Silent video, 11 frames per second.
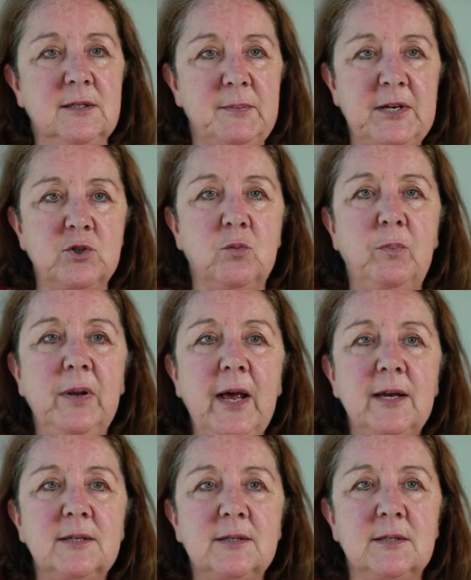special
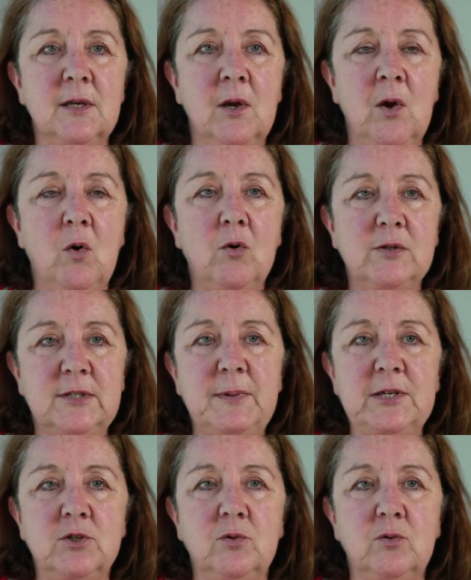place or a
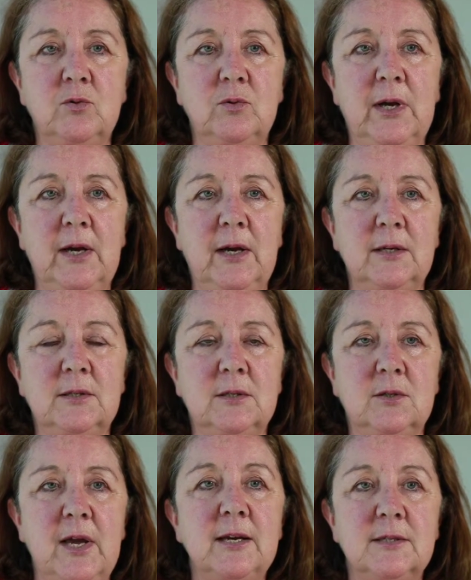special, uh,
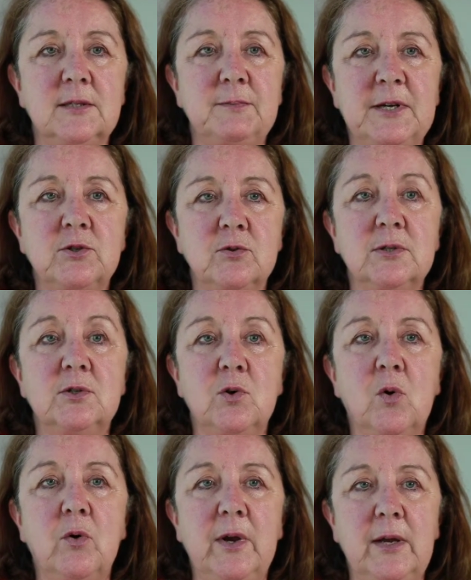has a special
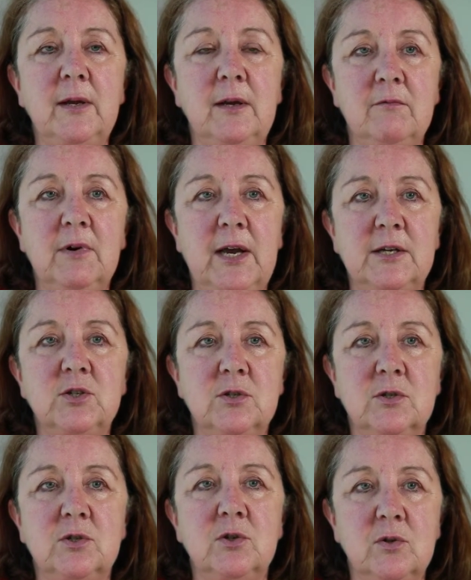story in
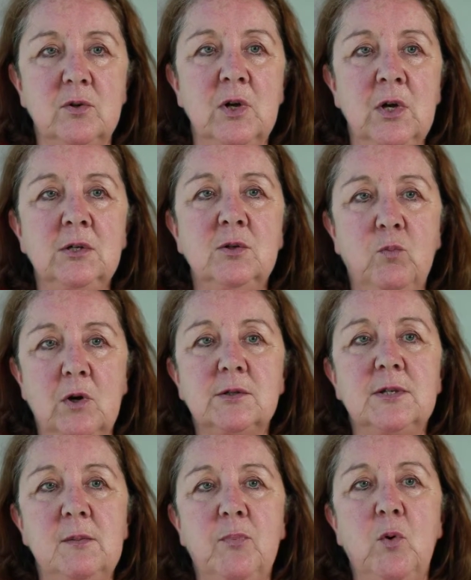relation to
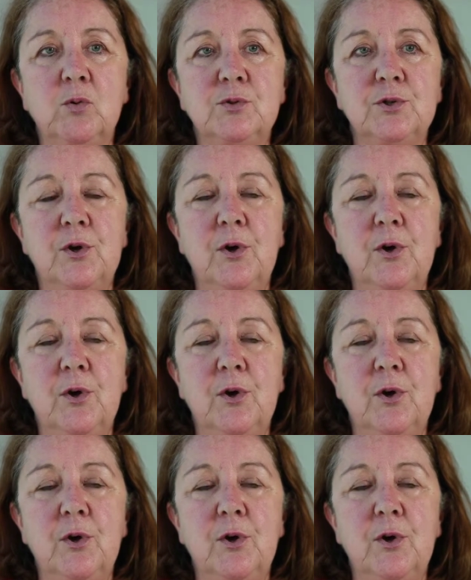what's important to